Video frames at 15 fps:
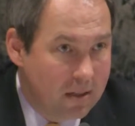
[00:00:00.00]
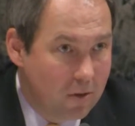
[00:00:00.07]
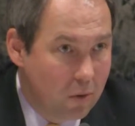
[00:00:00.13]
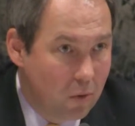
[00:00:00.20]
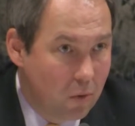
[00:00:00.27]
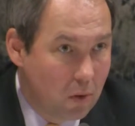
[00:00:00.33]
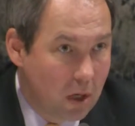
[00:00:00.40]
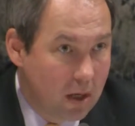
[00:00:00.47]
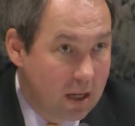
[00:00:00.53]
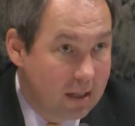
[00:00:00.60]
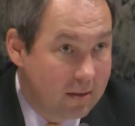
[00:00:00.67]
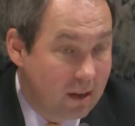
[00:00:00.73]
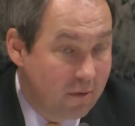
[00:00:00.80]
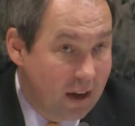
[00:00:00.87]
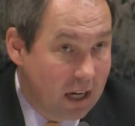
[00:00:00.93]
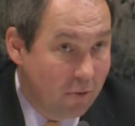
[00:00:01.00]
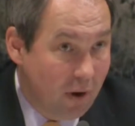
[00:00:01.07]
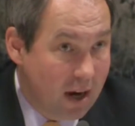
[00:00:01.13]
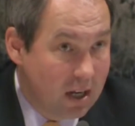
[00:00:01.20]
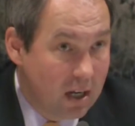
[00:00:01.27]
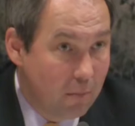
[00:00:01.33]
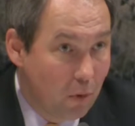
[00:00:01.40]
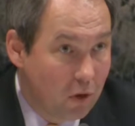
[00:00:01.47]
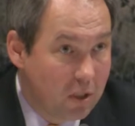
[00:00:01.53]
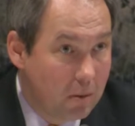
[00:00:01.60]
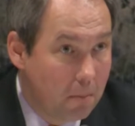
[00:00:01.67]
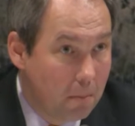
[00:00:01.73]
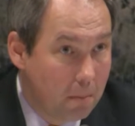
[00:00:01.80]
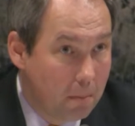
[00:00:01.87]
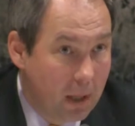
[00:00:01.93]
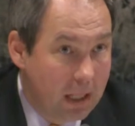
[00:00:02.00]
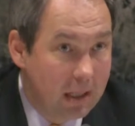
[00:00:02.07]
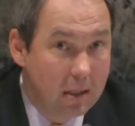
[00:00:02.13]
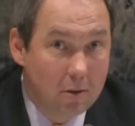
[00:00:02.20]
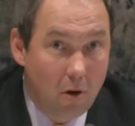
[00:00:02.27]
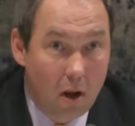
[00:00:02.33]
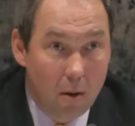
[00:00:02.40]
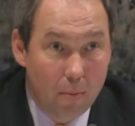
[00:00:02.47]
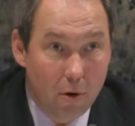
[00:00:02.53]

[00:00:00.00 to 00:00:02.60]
who is in fact running a multi-billion-dollar